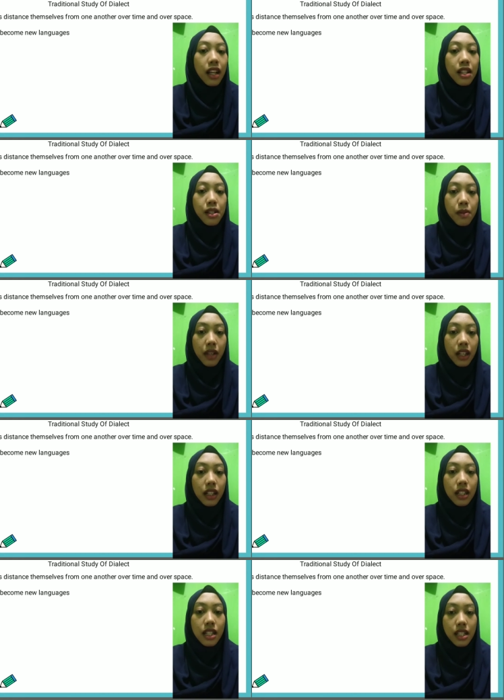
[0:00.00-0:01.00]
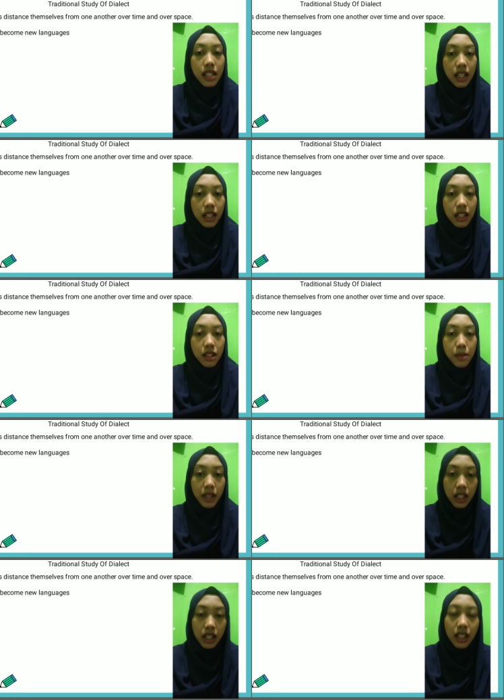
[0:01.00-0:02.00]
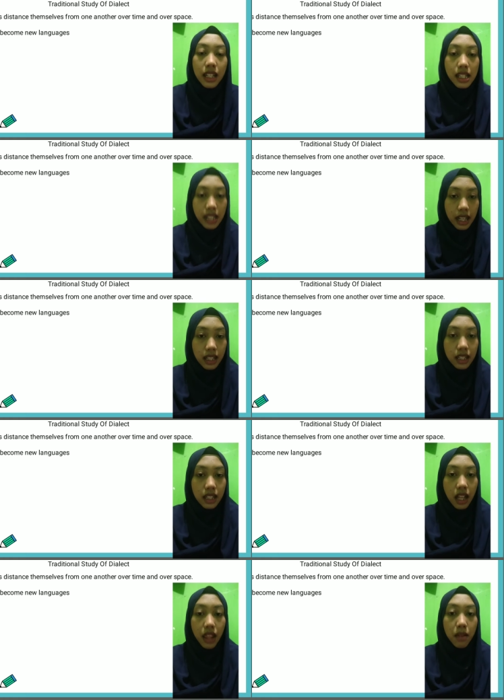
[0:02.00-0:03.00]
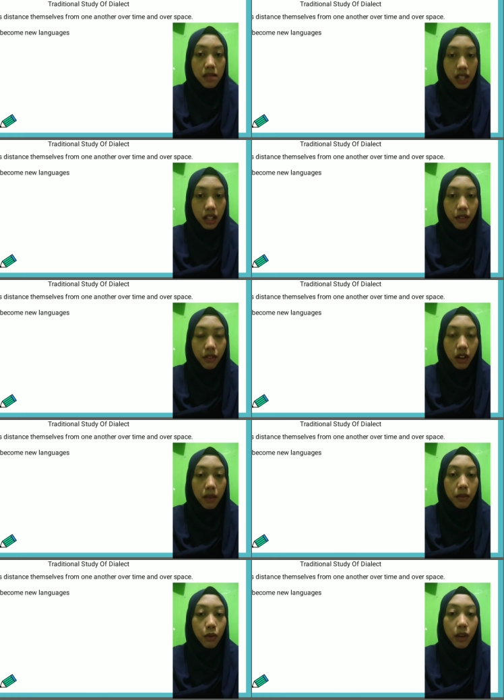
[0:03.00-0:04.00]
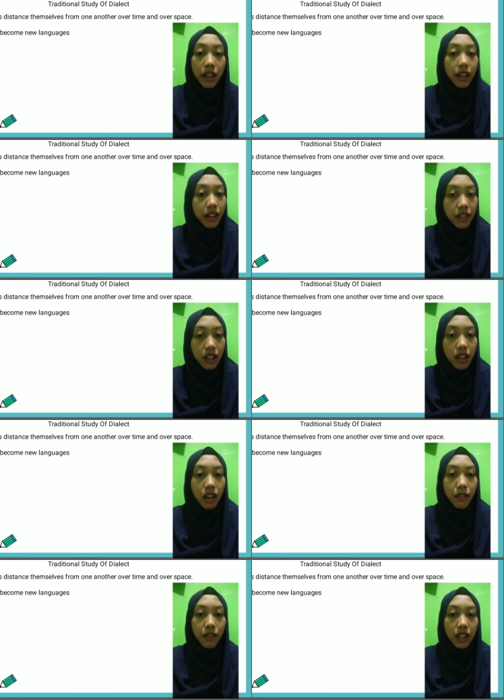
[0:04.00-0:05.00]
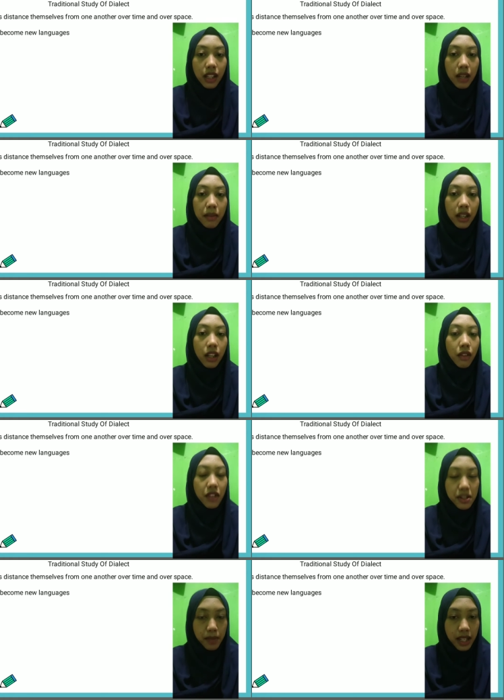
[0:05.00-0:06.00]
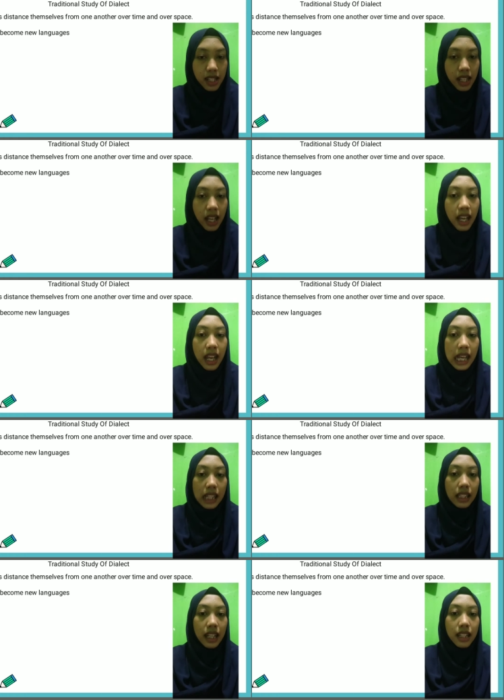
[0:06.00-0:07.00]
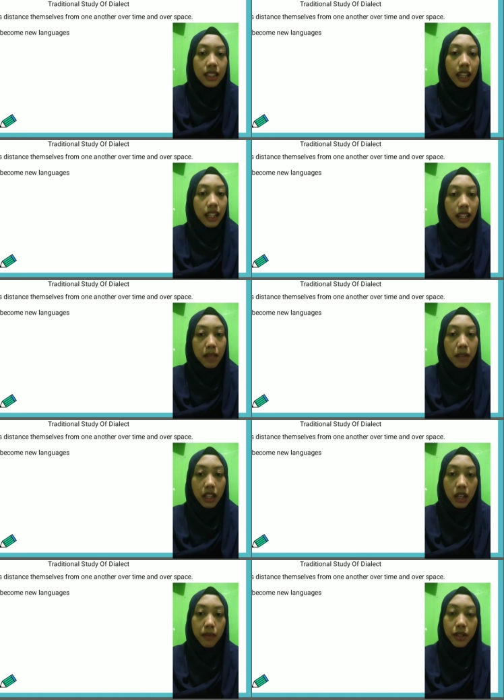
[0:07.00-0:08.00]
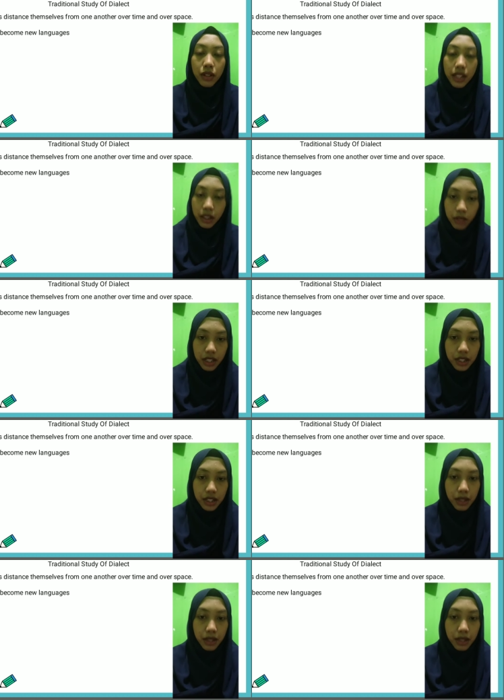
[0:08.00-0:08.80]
Speakers distance themselves from one another over time and over space, and then dialect become new language.